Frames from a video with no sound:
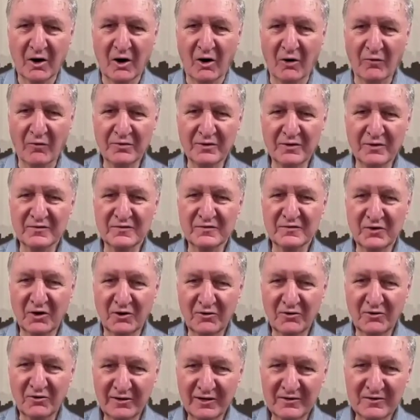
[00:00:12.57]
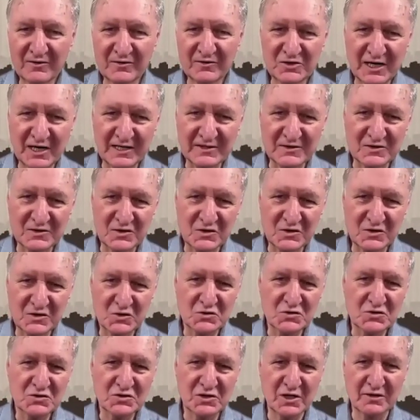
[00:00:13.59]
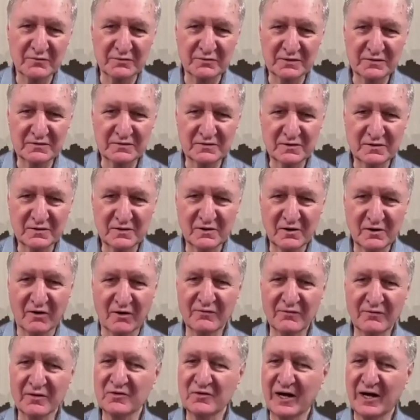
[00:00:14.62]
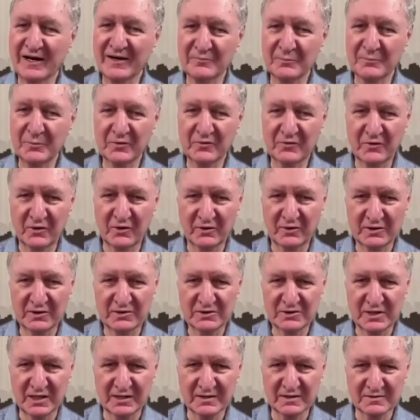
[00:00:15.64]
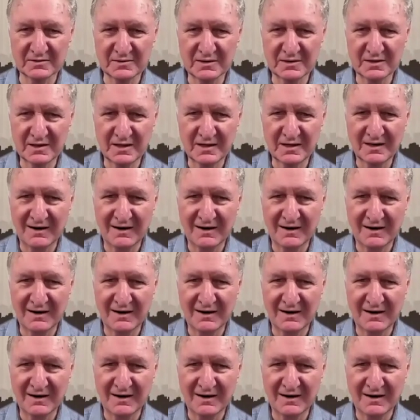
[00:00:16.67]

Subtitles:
on the stock exchange news service of the Johannesburg Stock Exchange.